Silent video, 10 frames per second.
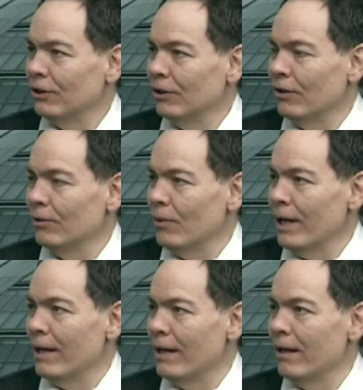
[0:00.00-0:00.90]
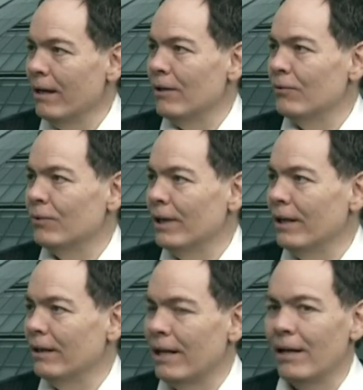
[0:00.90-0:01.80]
going to go the way of
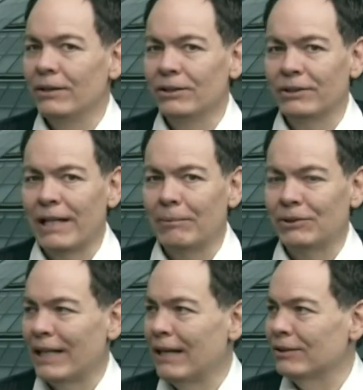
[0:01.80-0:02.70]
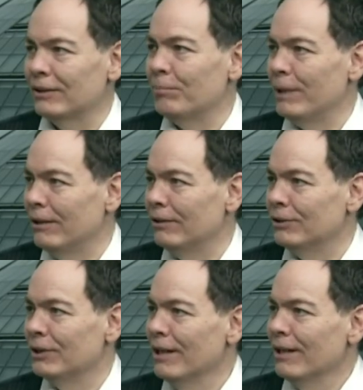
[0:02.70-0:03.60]
a lot of these established acts like the
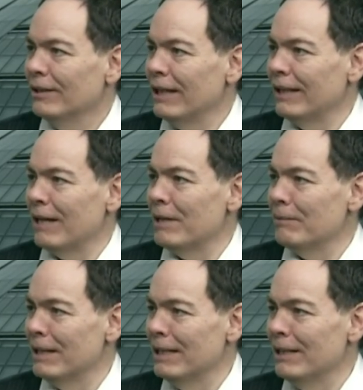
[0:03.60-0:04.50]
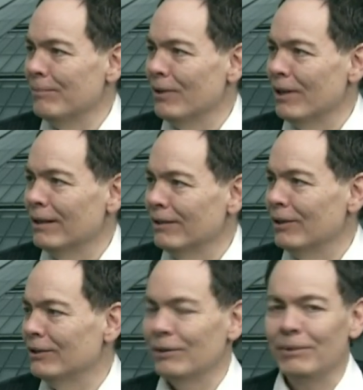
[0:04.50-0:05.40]
Beatles that can't make money anymore,
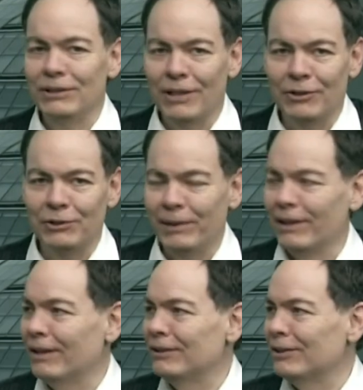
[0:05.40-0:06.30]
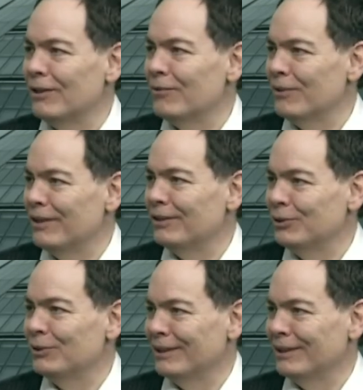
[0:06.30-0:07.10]
or some of these others, because of this new